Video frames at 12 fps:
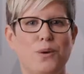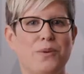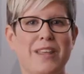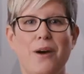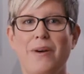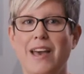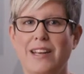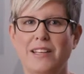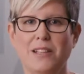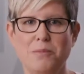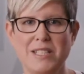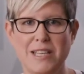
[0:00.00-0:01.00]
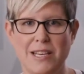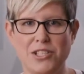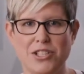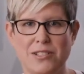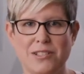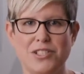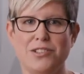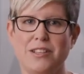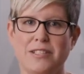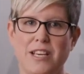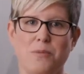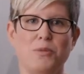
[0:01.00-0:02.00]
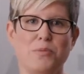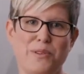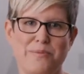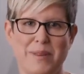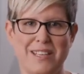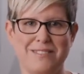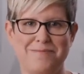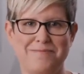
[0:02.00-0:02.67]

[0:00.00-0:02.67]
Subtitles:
without any limitations to the table movement.